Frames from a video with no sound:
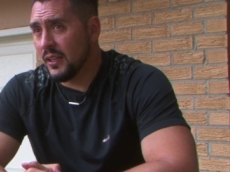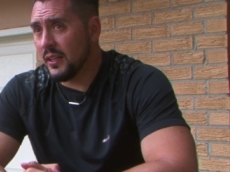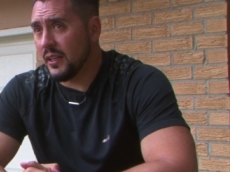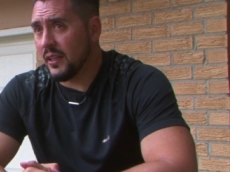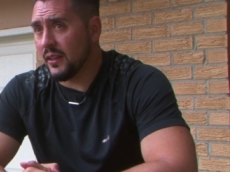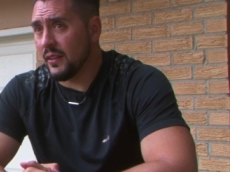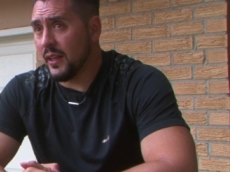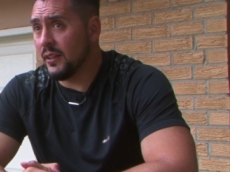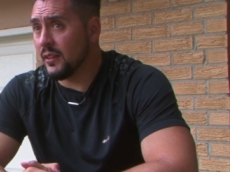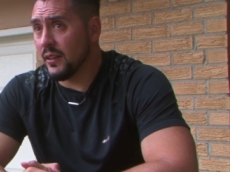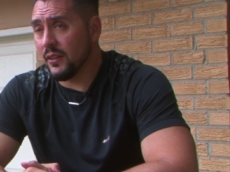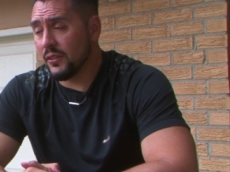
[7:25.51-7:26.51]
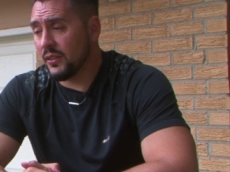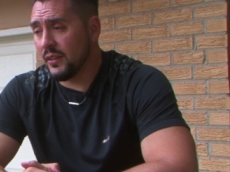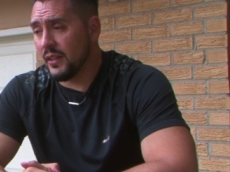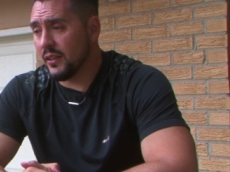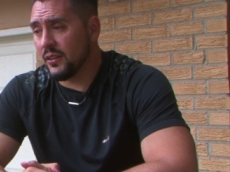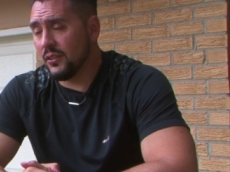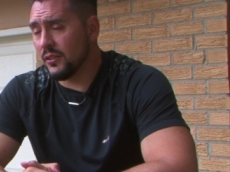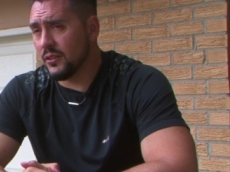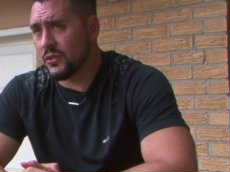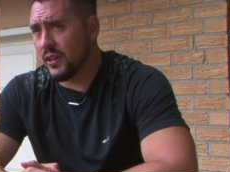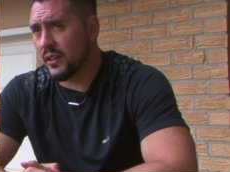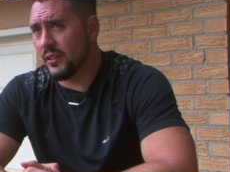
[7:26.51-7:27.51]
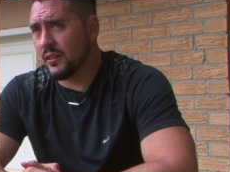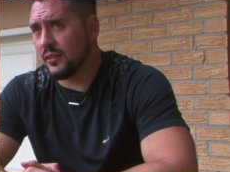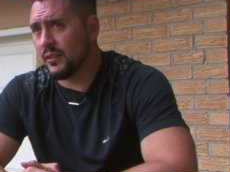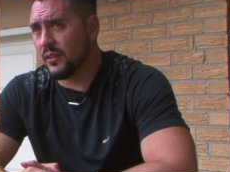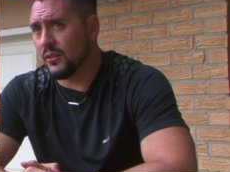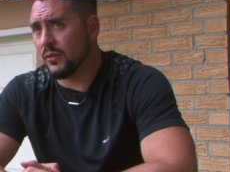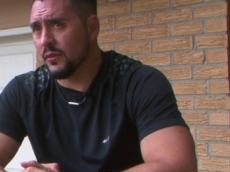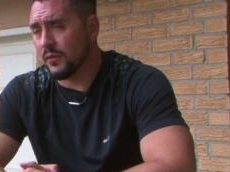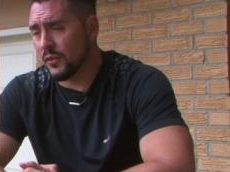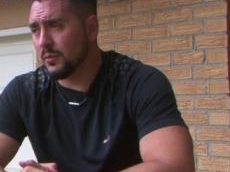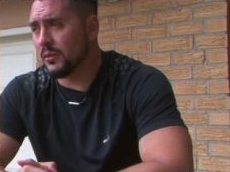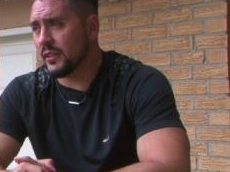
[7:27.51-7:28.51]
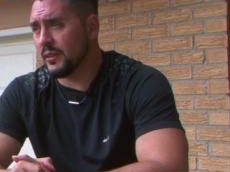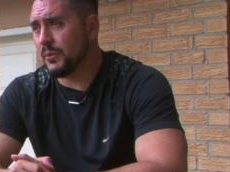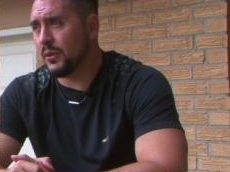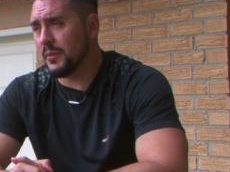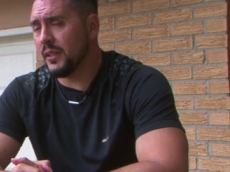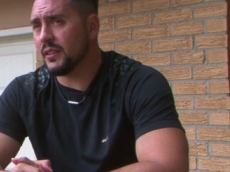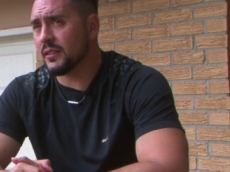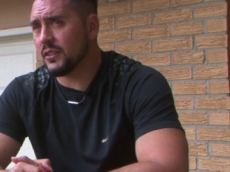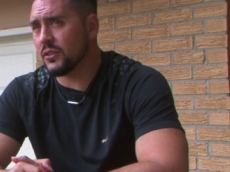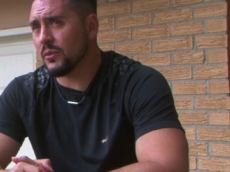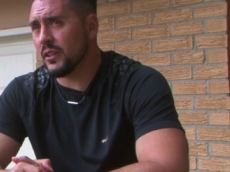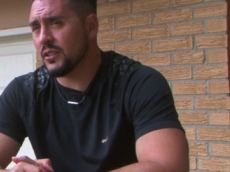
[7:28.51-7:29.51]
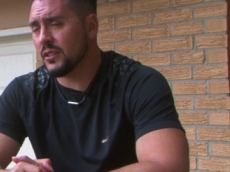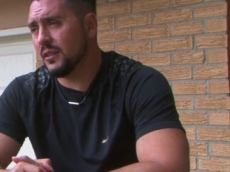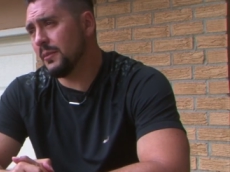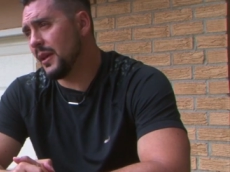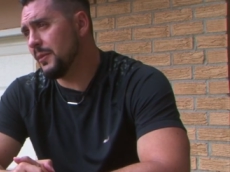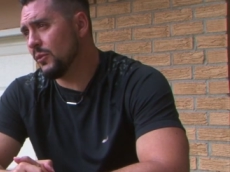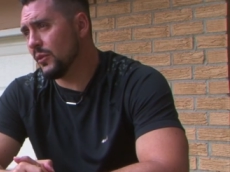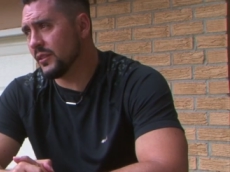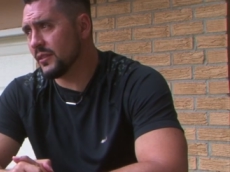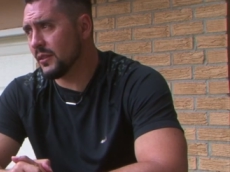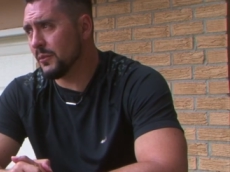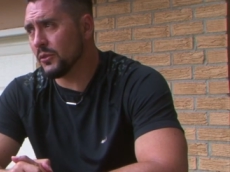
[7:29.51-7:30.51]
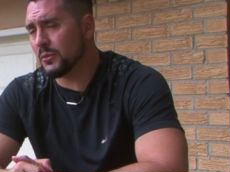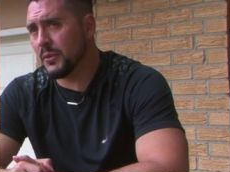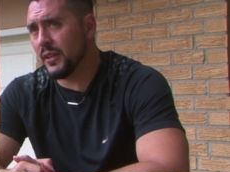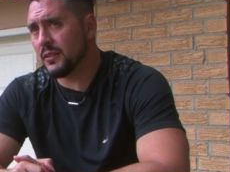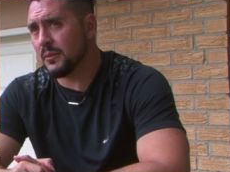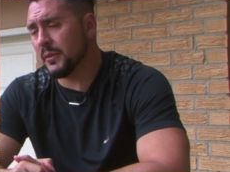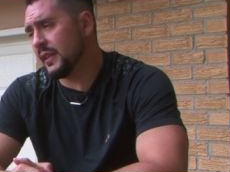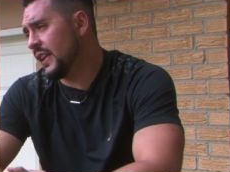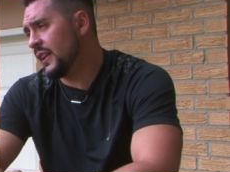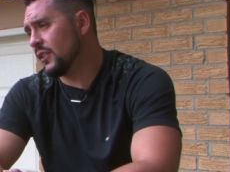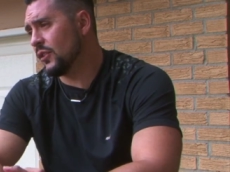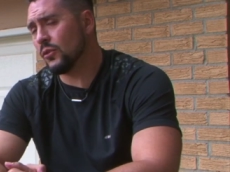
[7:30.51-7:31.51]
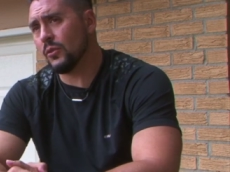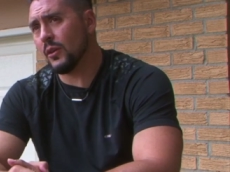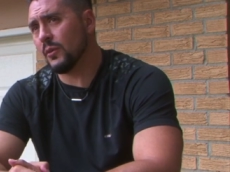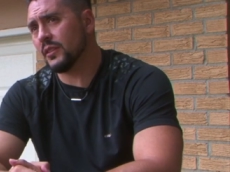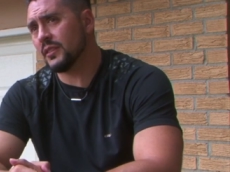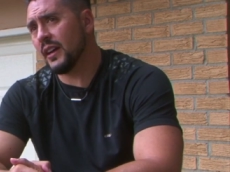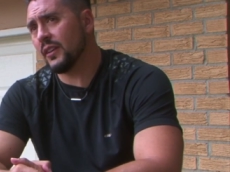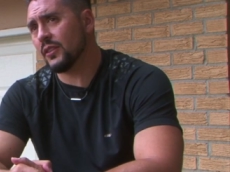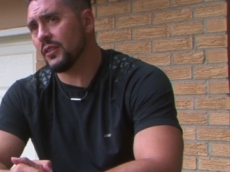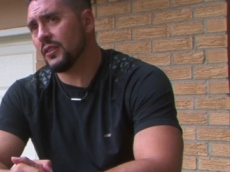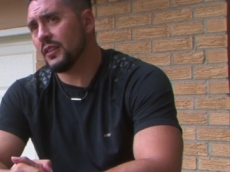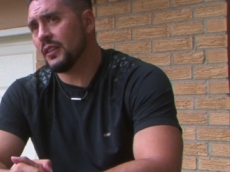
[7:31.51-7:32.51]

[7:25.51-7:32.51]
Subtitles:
and they did everything they could to try and verbally put me in a situation that maybe wasn't the most pleasant, but they didn't know who I was either.